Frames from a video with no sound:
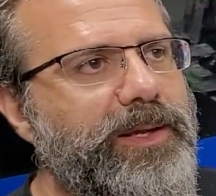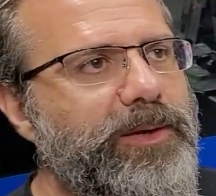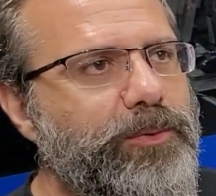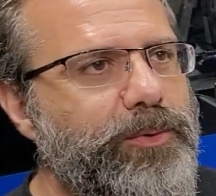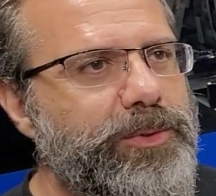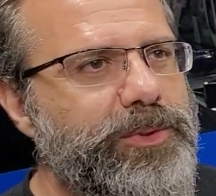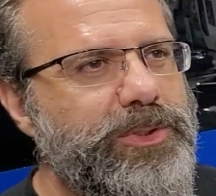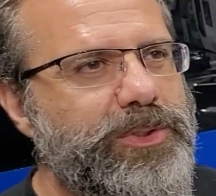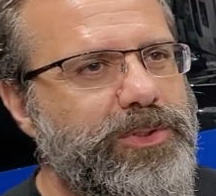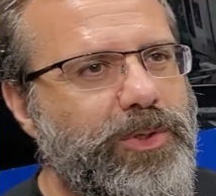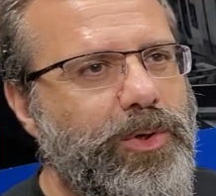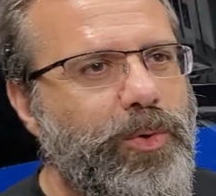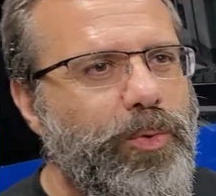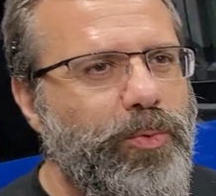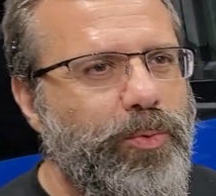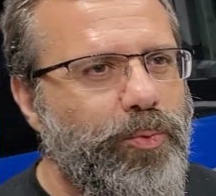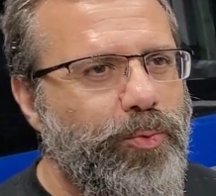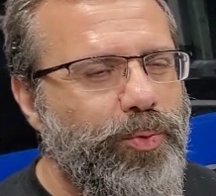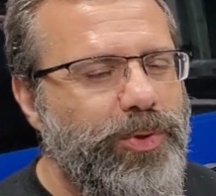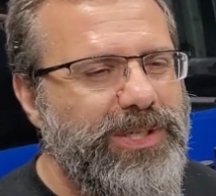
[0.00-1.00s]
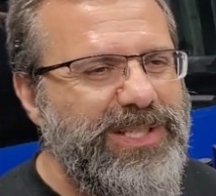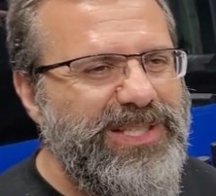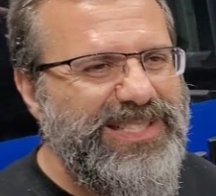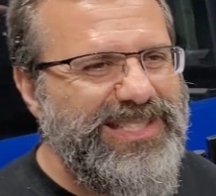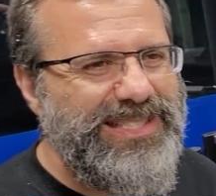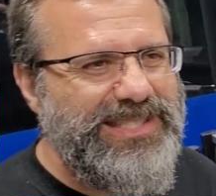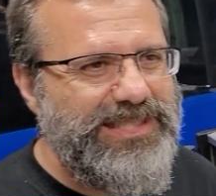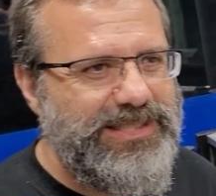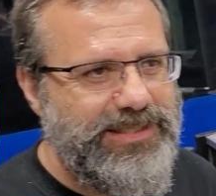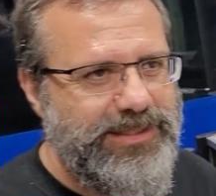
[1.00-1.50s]
was so
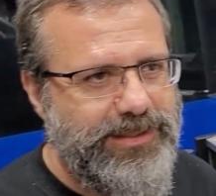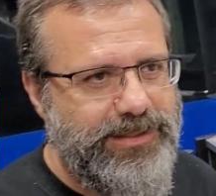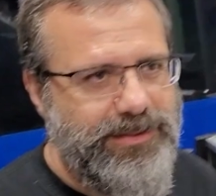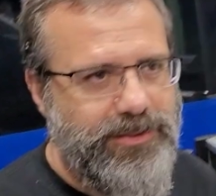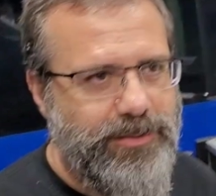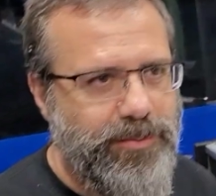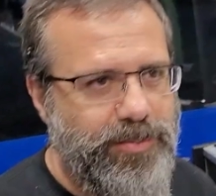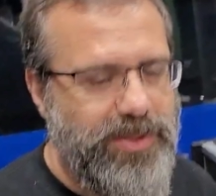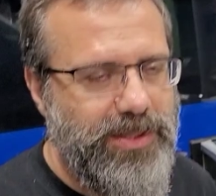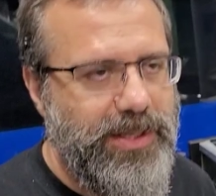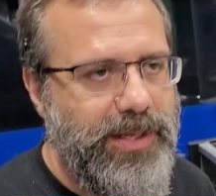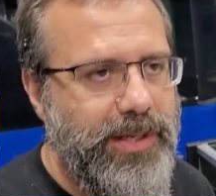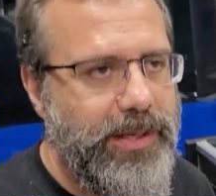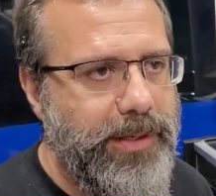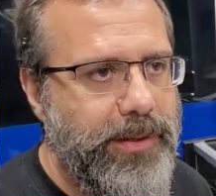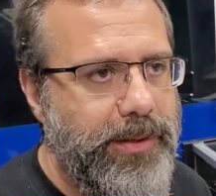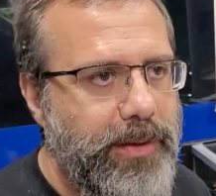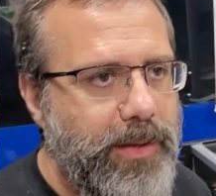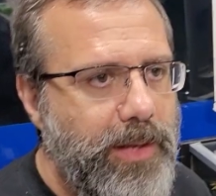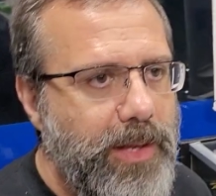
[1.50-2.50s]
realistic to play.